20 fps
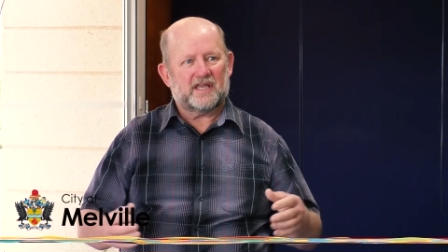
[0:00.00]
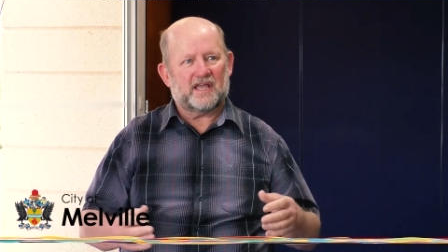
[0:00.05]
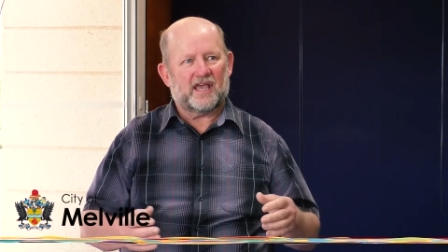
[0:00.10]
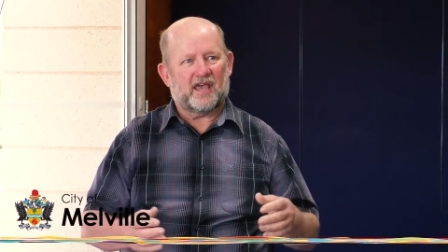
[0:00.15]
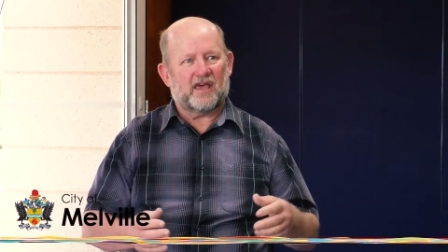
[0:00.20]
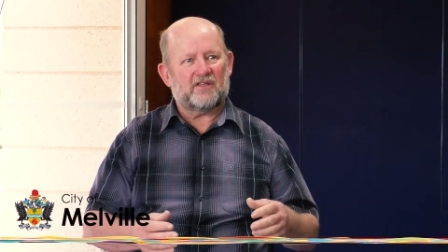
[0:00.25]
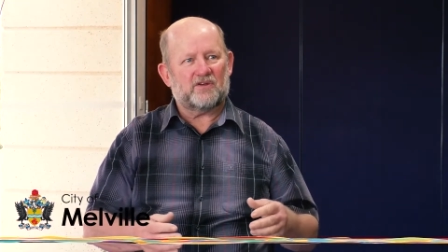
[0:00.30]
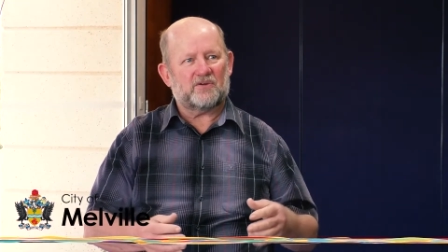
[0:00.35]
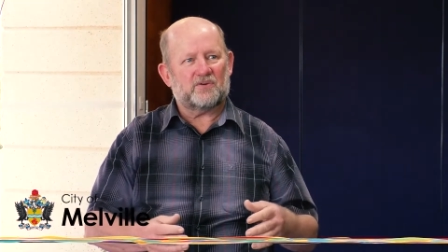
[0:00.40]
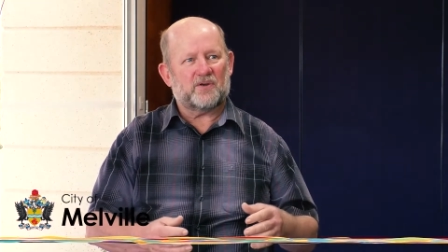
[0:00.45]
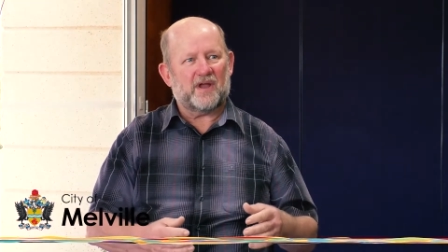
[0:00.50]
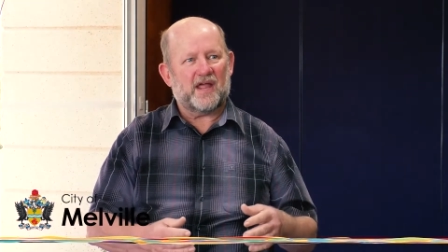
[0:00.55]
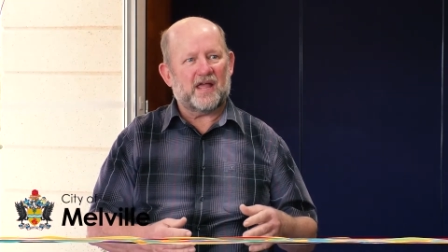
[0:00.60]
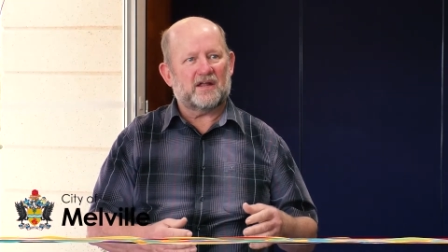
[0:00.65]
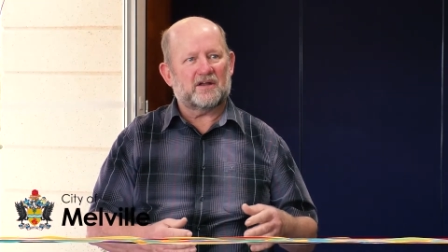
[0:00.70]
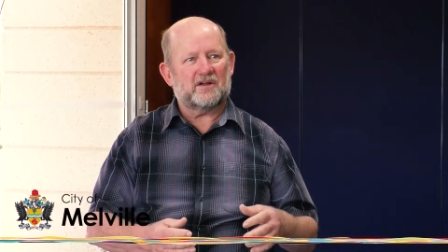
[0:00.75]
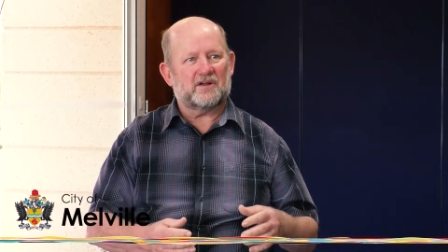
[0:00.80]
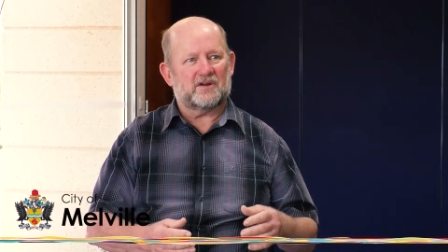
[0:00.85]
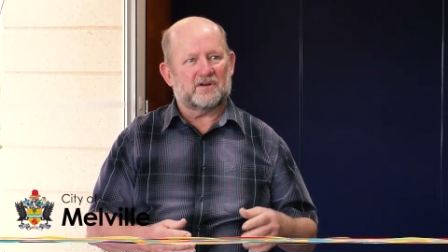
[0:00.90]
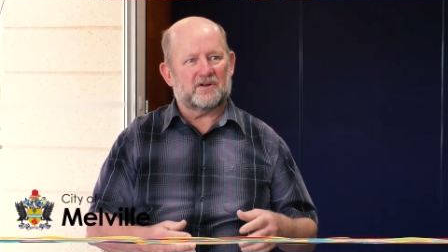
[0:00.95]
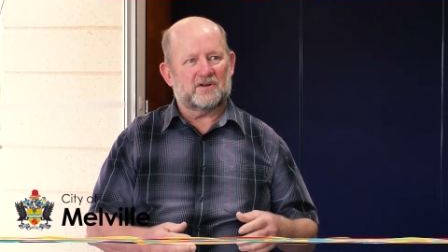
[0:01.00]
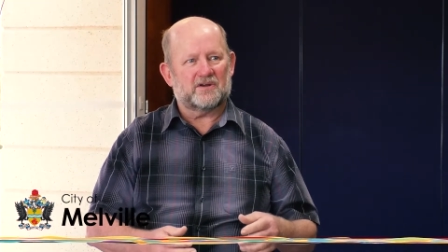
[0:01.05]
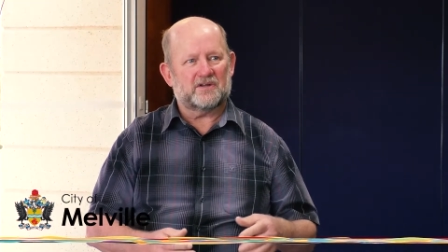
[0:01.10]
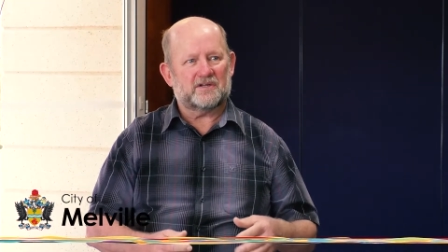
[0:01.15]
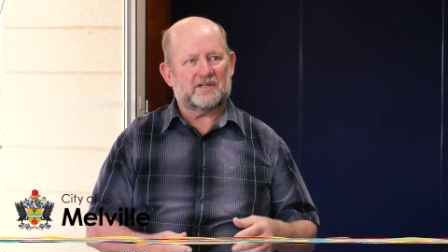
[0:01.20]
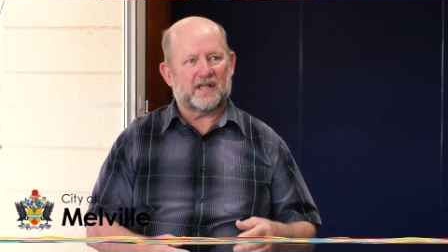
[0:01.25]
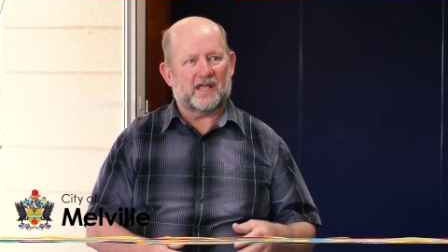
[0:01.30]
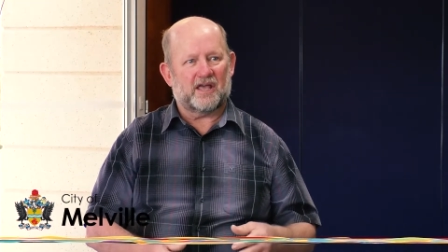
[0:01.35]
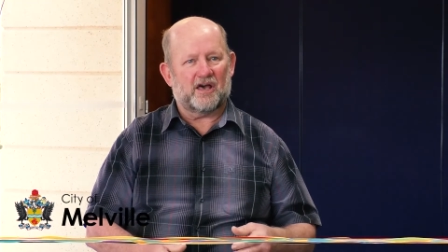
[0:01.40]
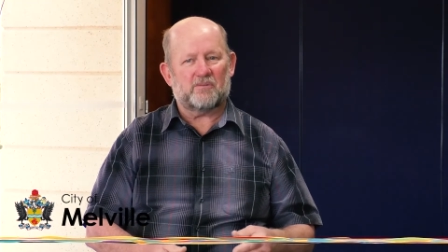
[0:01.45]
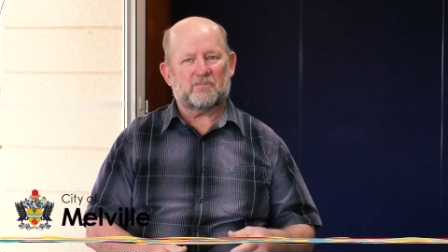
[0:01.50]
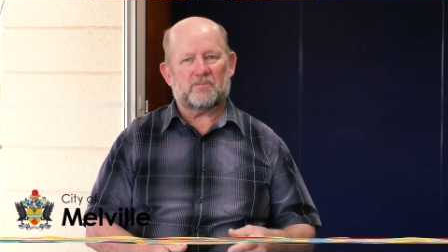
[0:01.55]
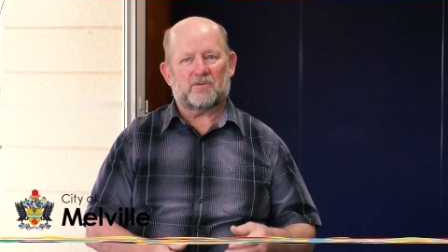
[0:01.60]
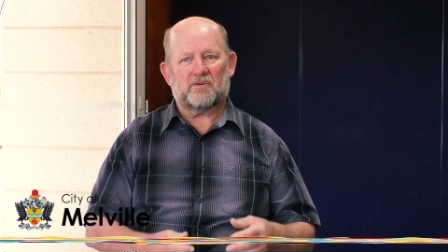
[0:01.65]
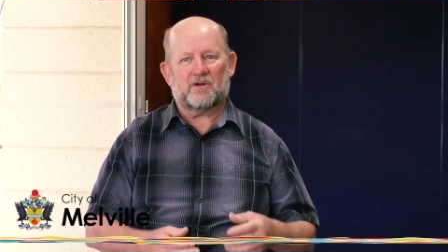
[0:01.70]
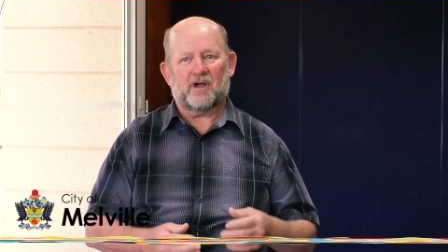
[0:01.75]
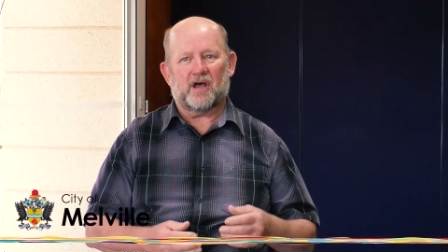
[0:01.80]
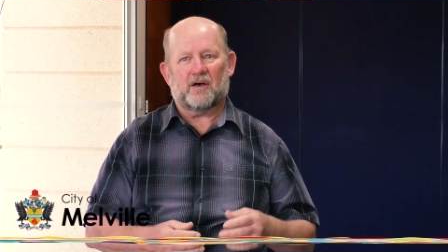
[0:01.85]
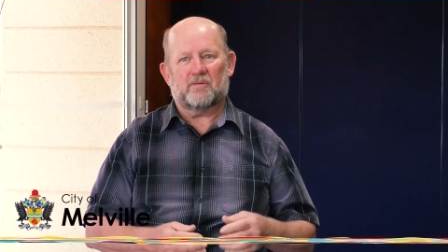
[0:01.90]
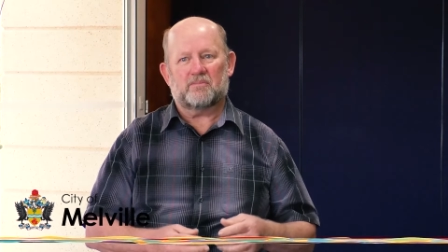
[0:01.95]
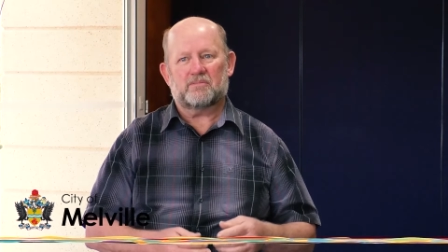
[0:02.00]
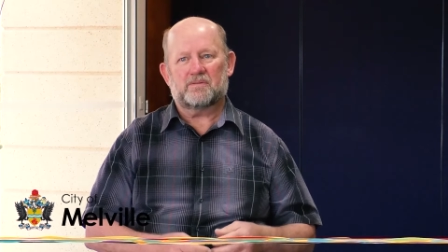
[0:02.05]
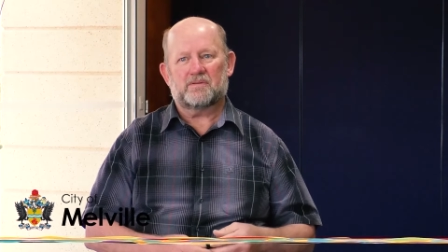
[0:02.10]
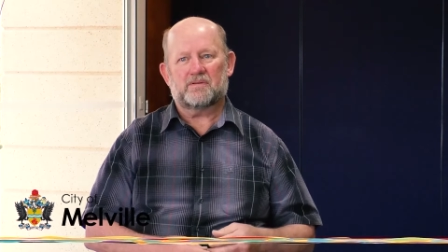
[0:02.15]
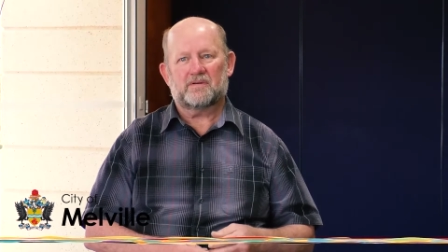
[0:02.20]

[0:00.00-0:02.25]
Gather around her to help her up.